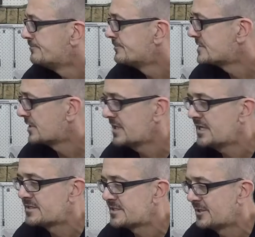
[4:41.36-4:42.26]

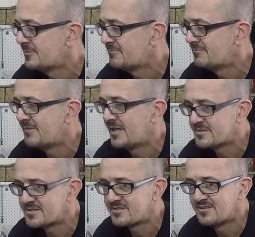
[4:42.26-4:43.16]
So
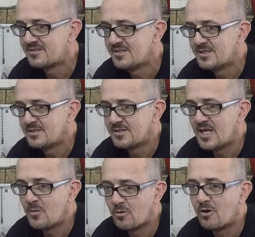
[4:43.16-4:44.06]
that's
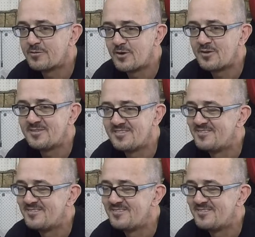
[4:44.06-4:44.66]
where I've got